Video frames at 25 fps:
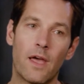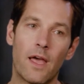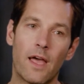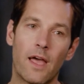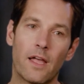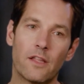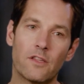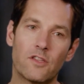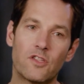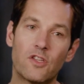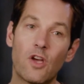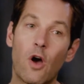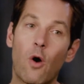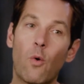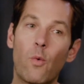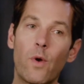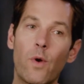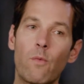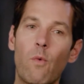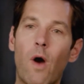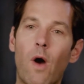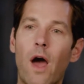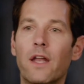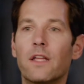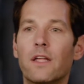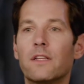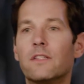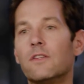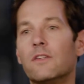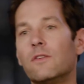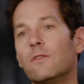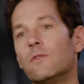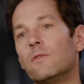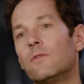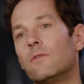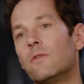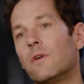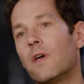And so we wanted
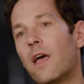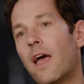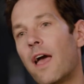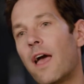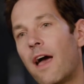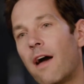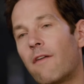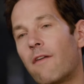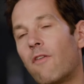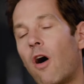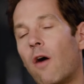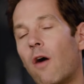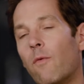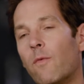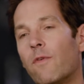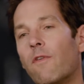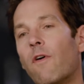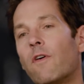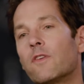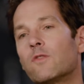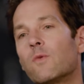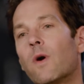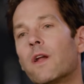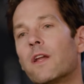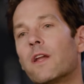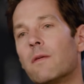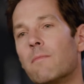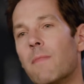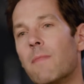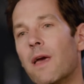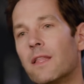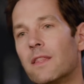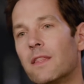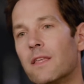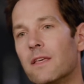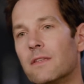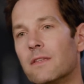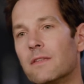to have, we've always wanted to
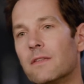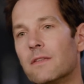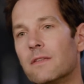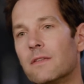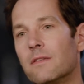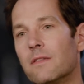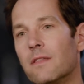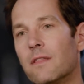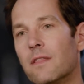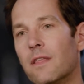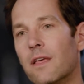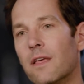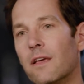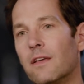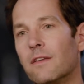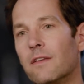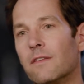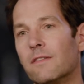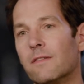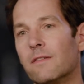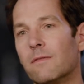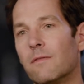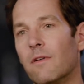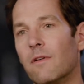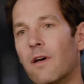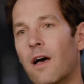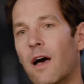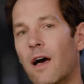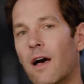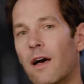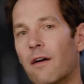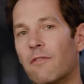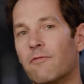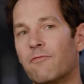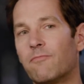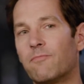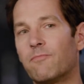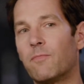make these things
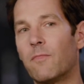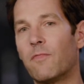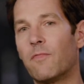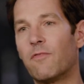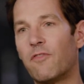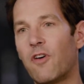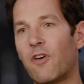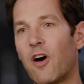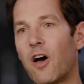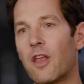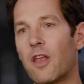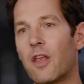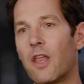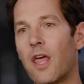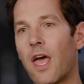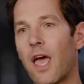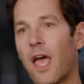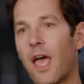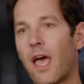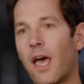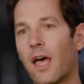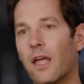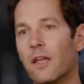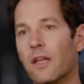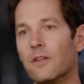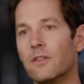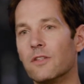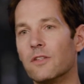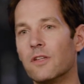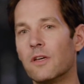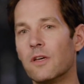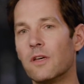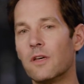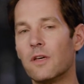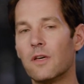fun and